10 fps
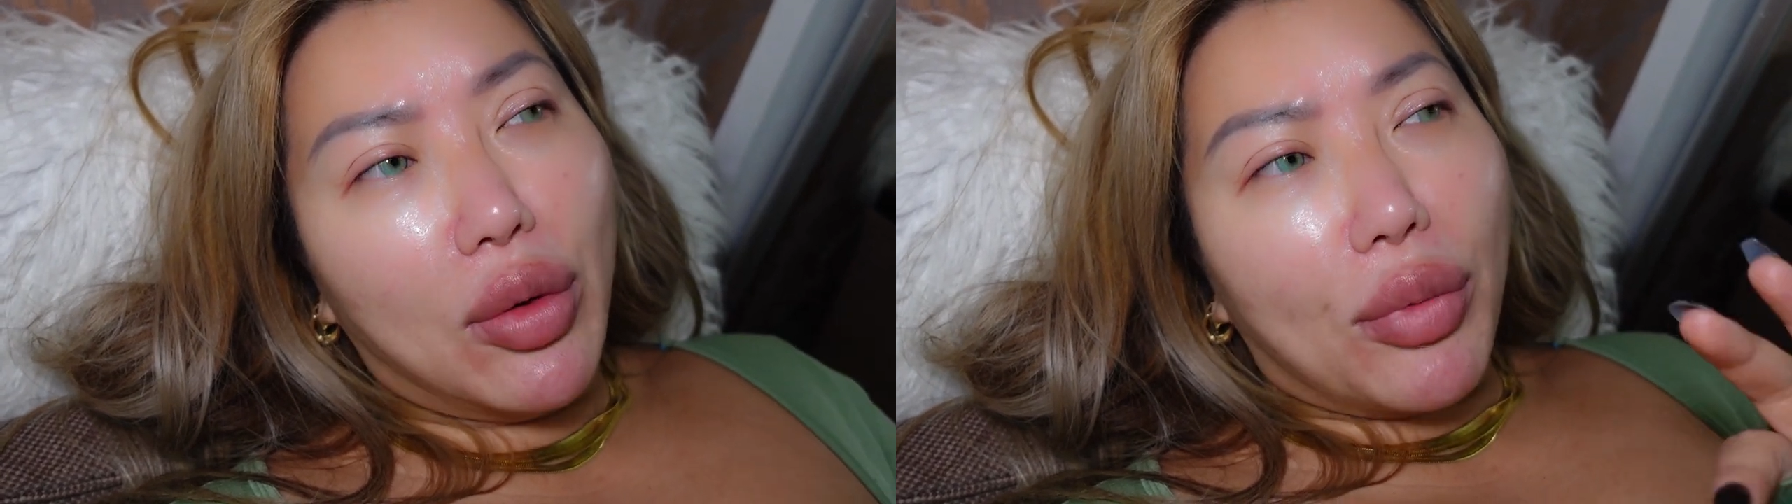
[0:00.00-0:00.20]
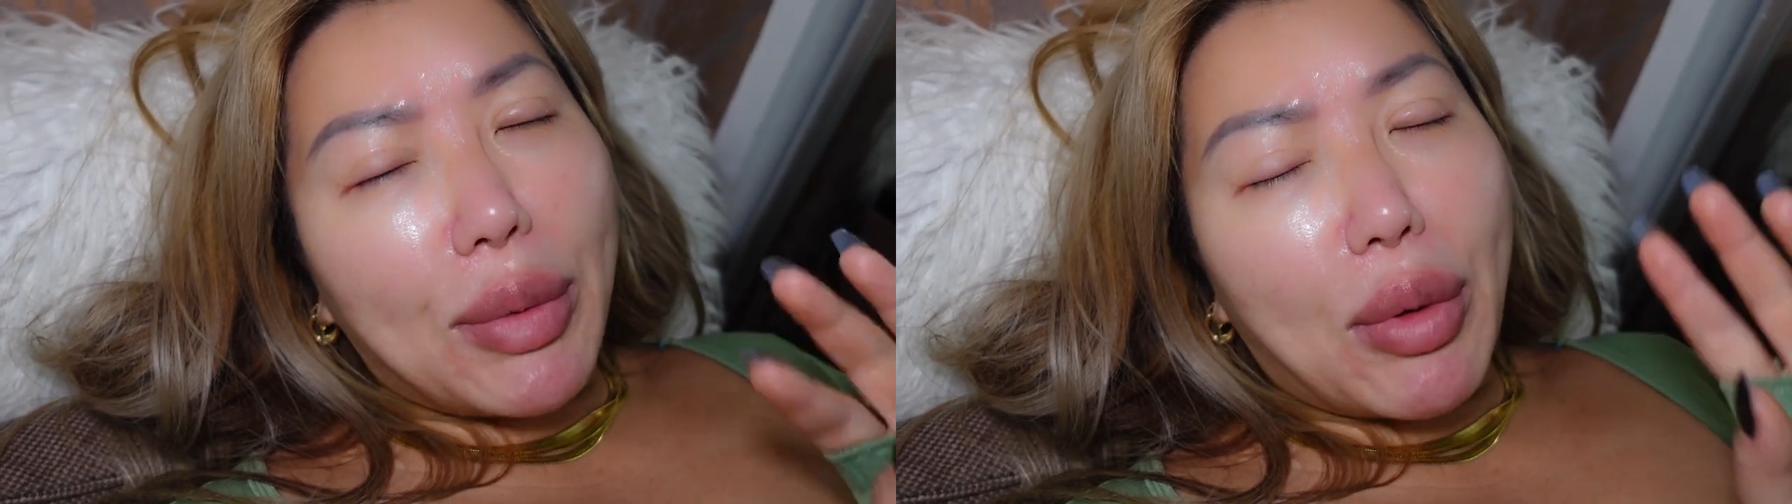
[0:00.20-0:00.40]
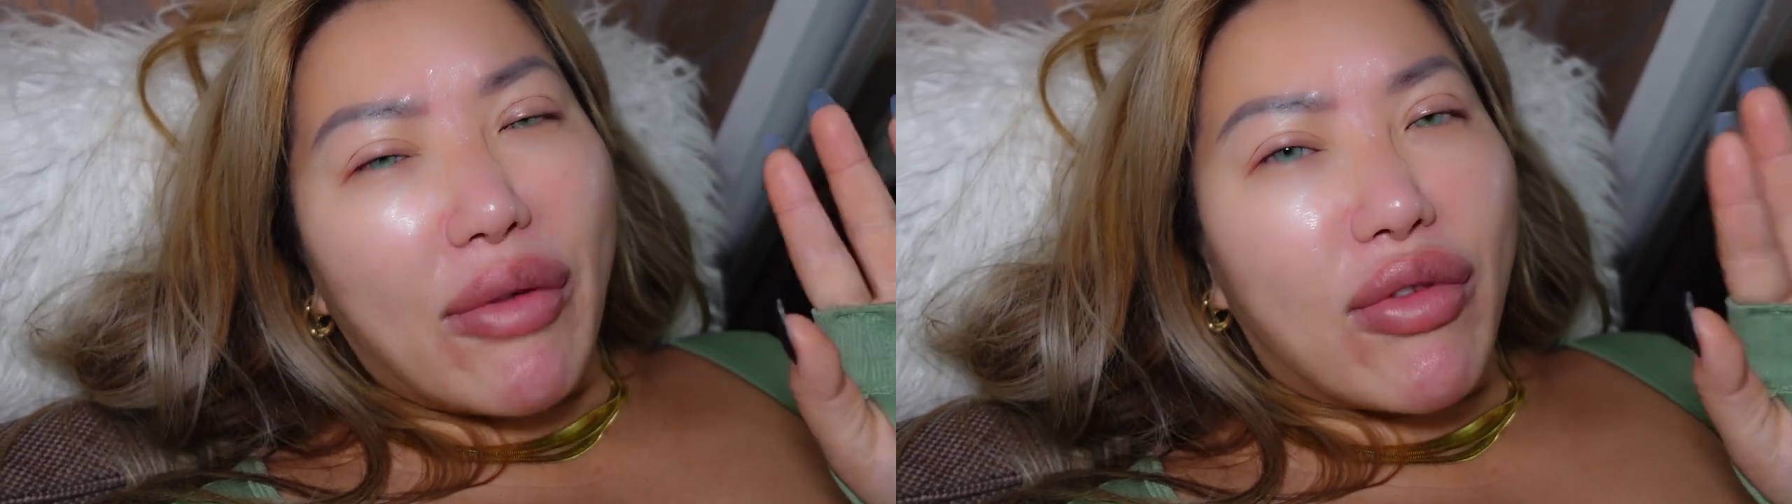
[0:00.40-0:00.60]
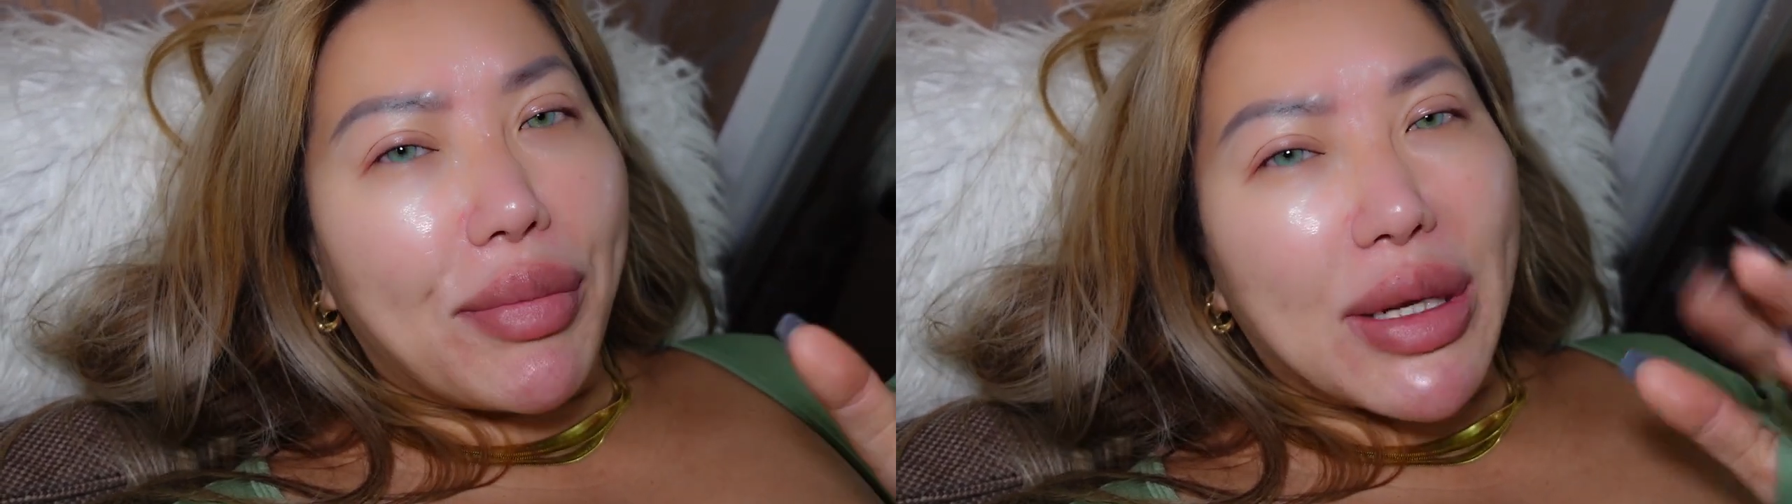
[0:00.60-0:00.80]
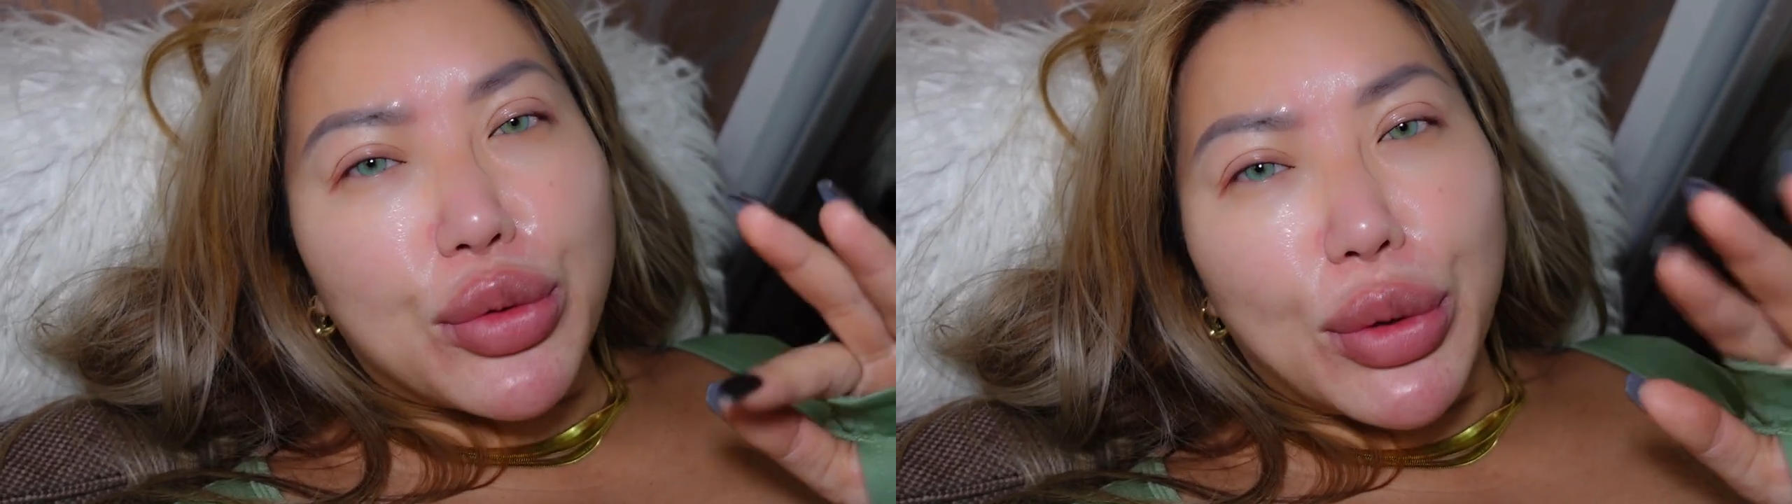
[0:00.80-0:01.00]
A lot of people have around
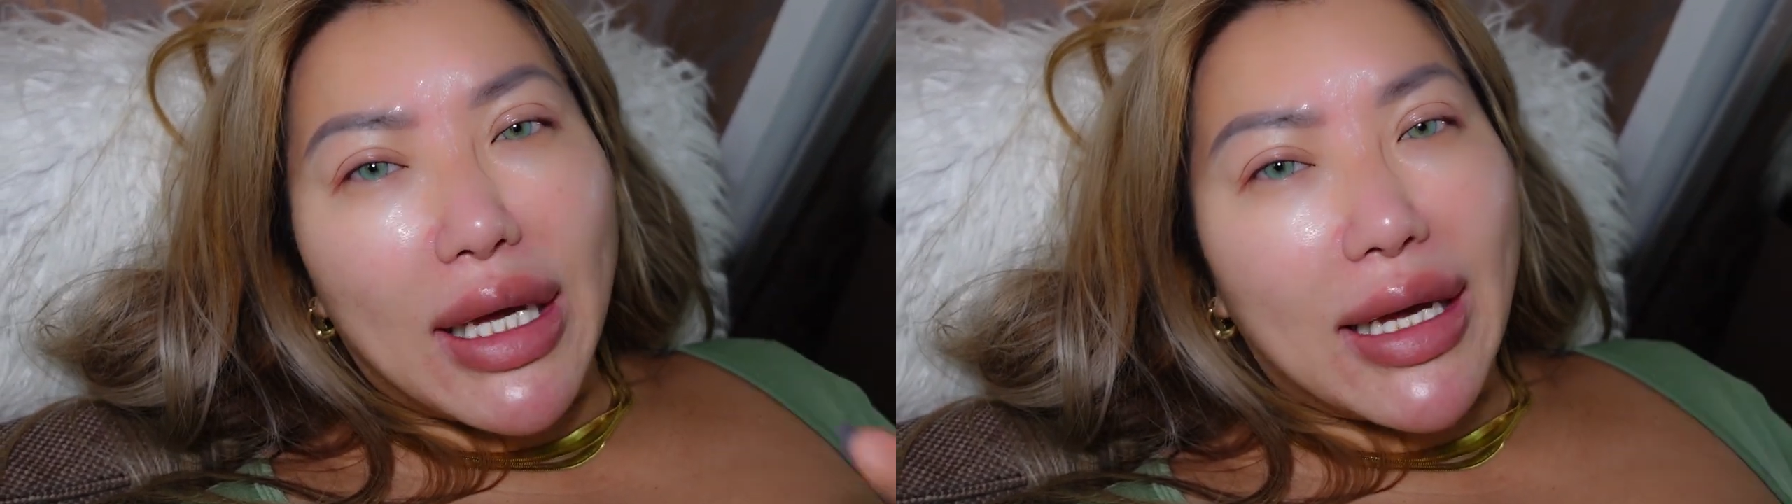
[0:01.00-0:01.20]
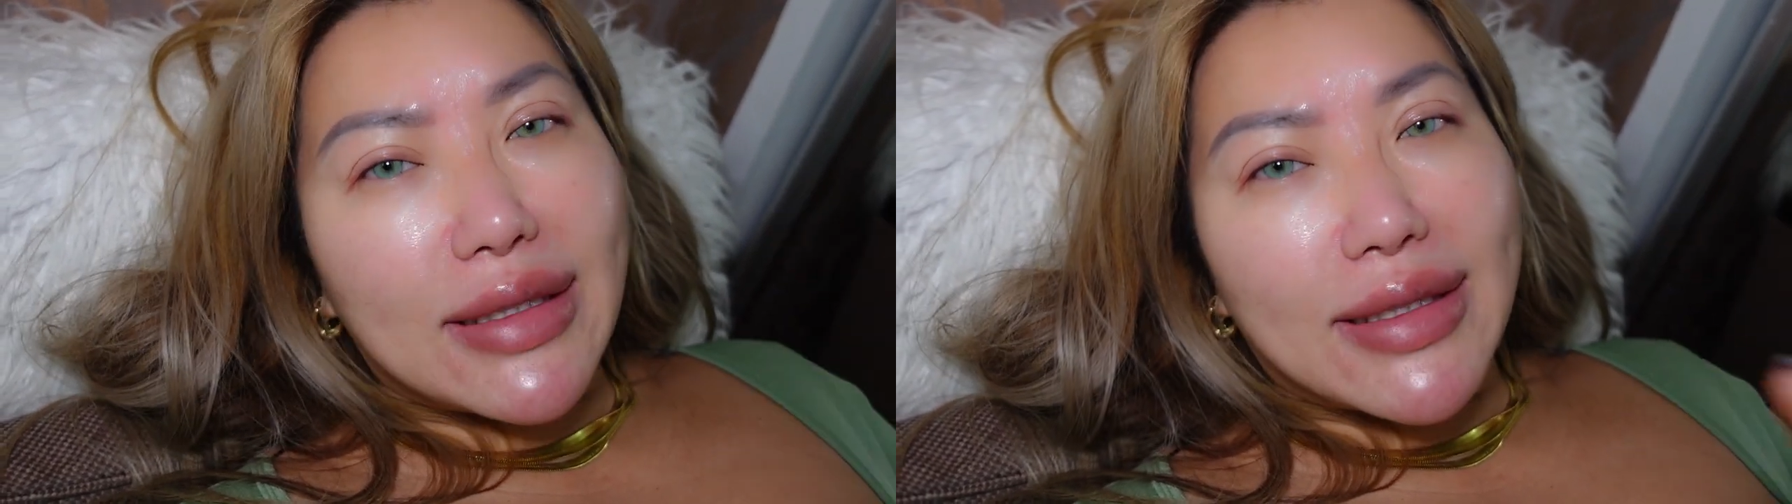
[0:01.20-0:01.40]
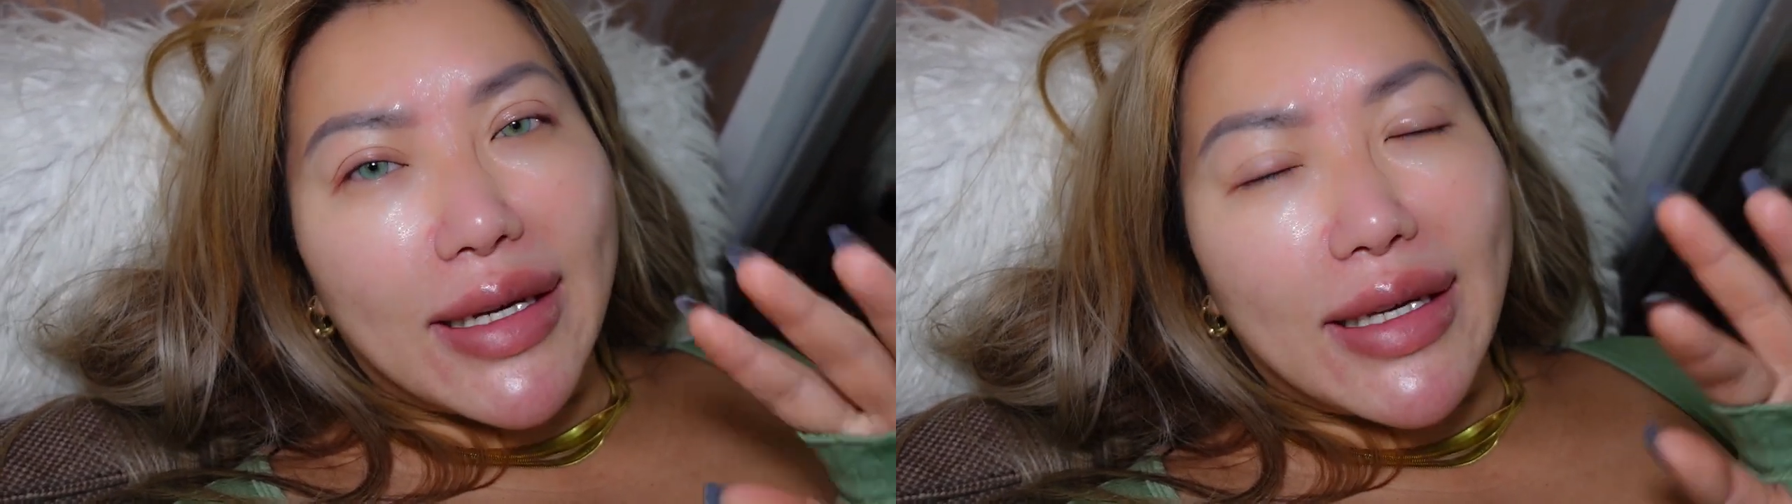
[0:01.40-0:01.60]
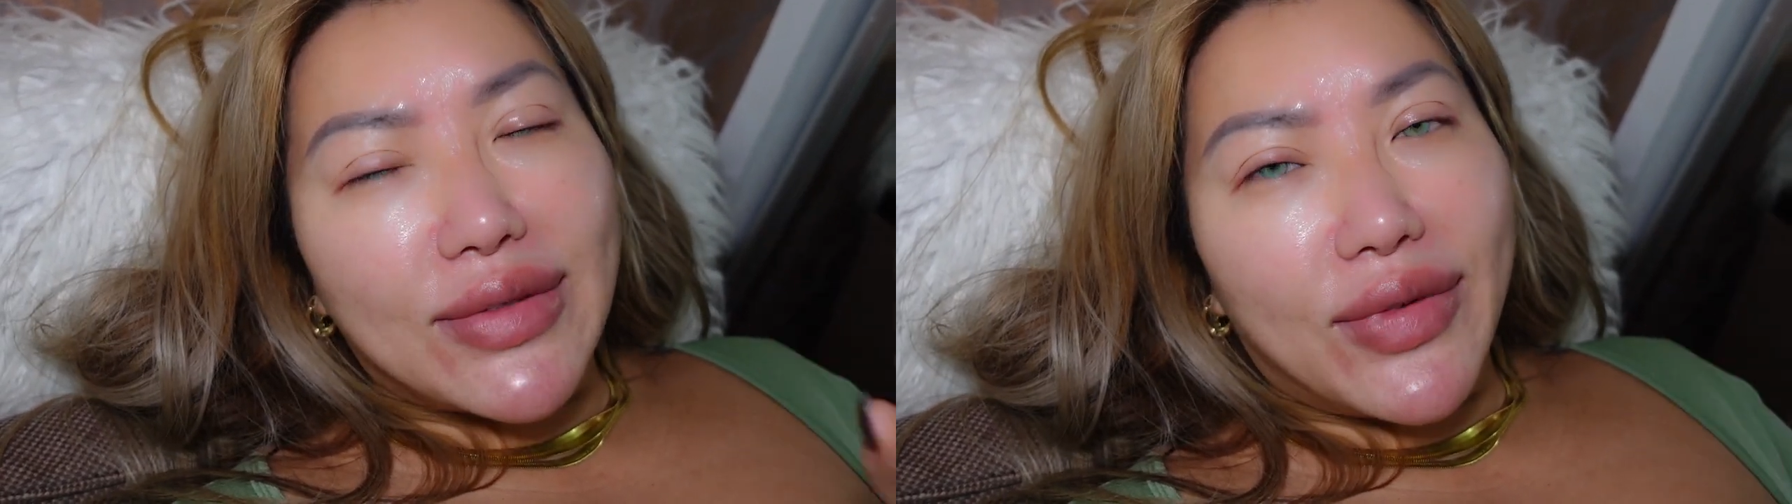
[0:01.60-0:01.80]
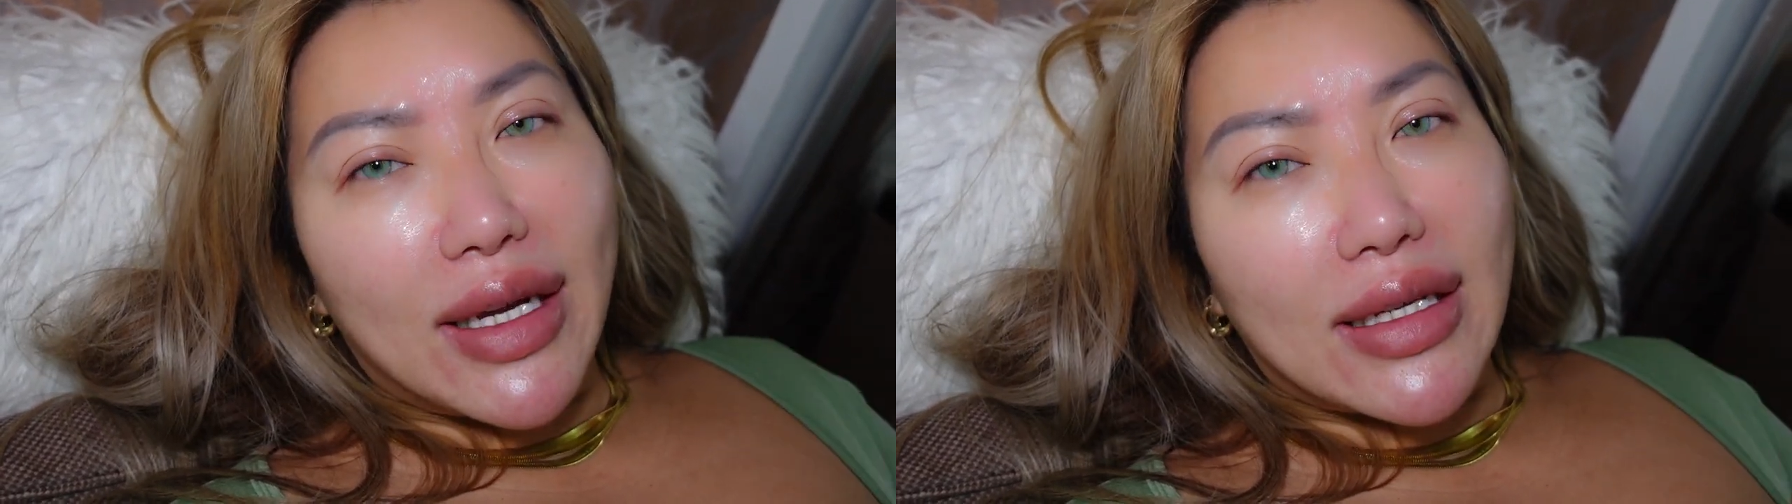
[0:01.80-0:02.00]
about 28
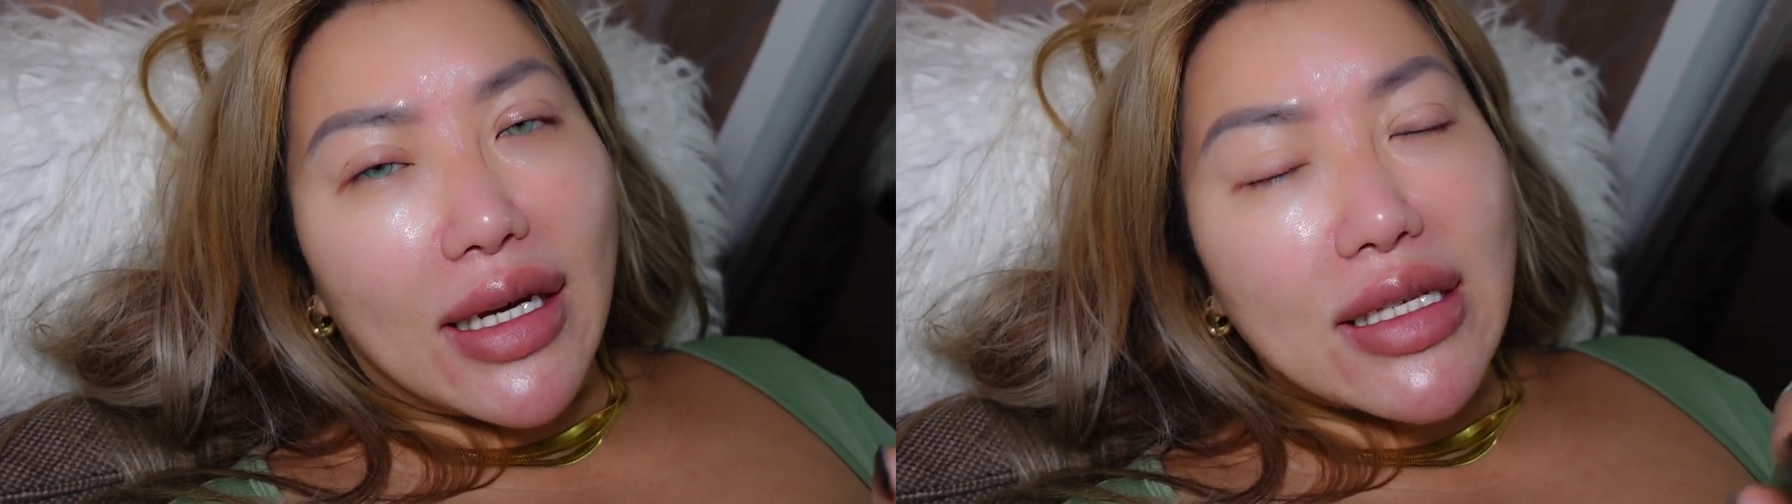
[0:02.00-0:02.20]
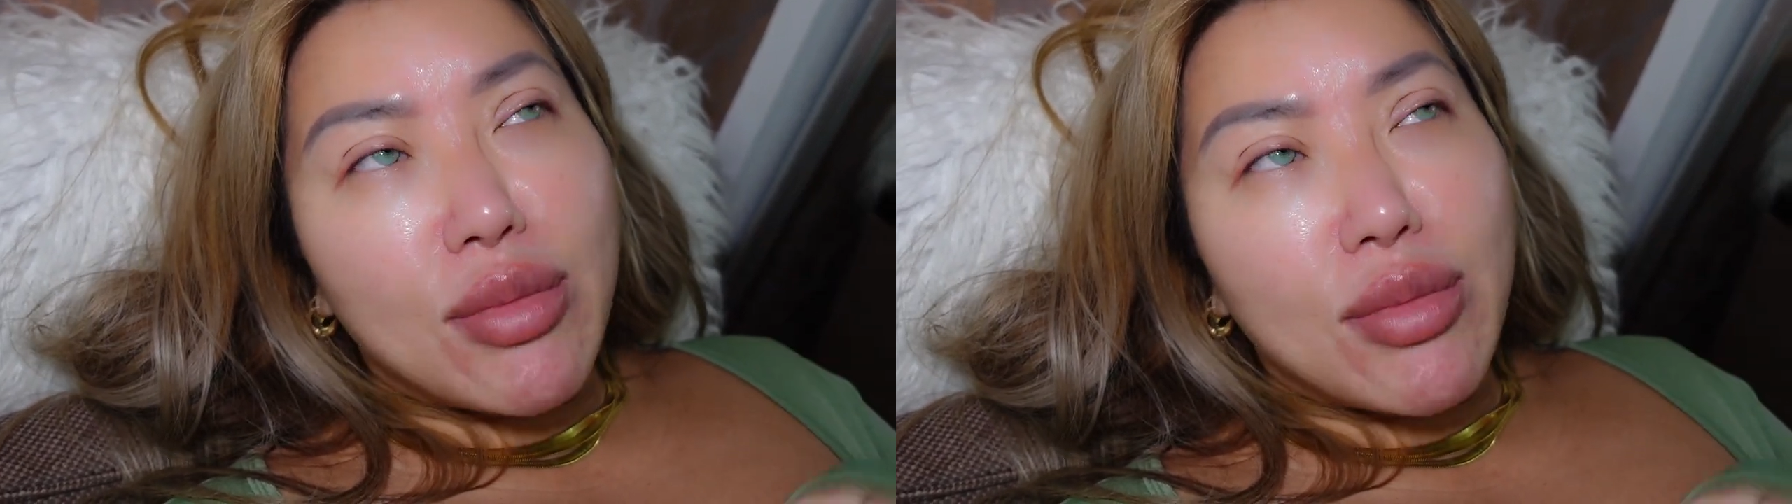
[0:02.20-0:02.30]
days, 30 days.